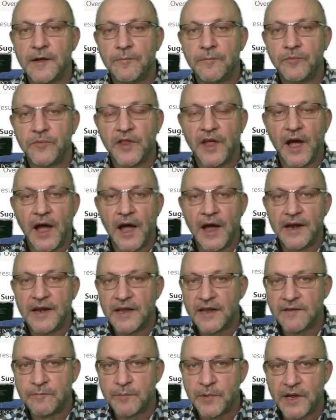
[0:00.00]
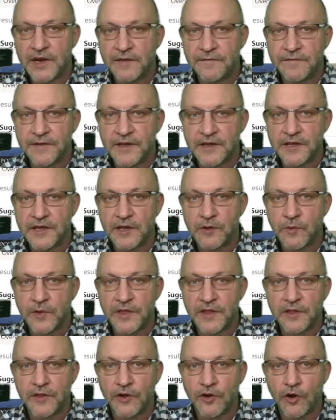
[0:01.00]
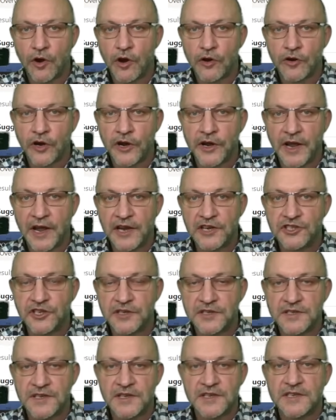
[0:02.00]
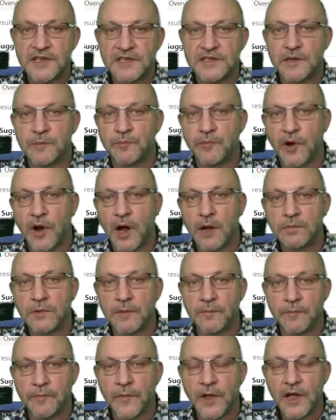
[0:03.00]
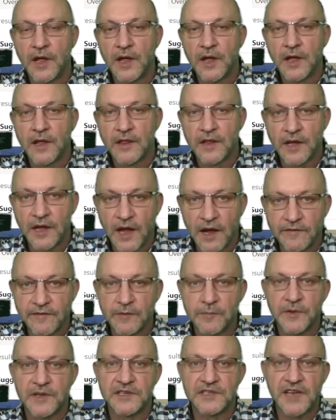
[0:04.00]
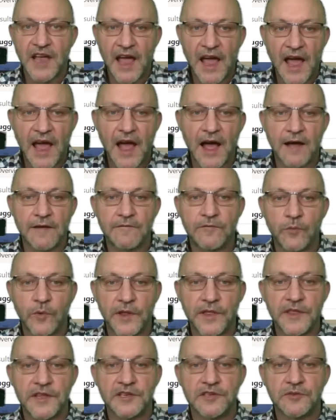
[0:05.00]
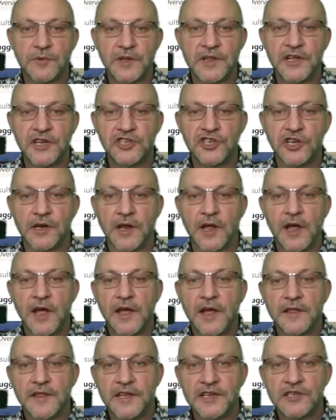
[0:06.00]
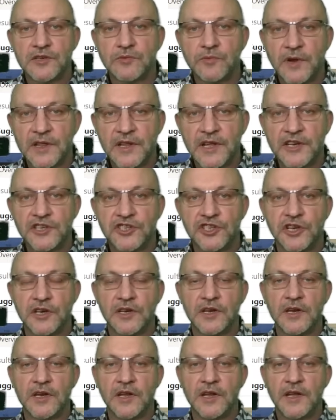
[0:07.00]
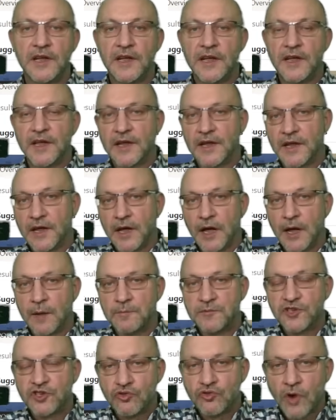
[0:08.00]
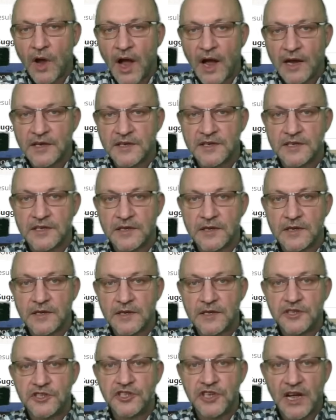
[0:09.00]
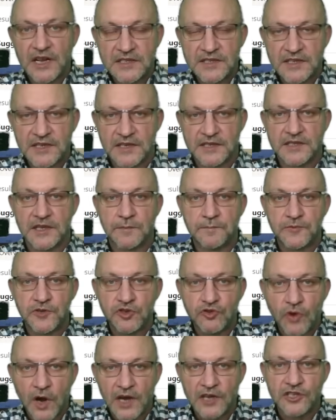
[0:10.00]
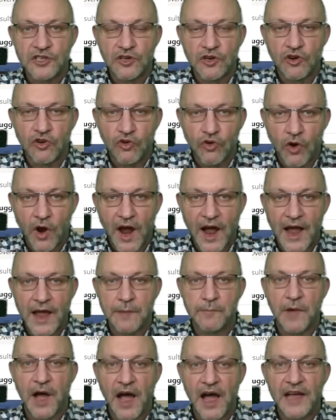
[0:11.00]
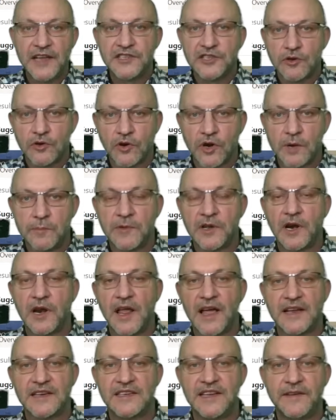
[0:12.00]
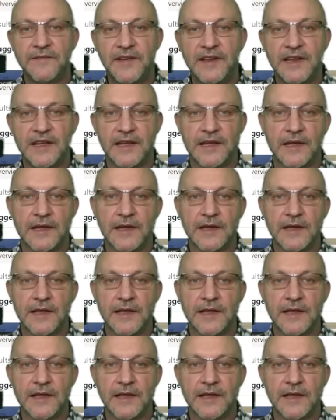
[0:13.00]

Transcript: the hiding of pedophilia within the congregations. This is the problem the governments have with this religion. This religion obstructs justice, obstructs crime, hides criminal activity.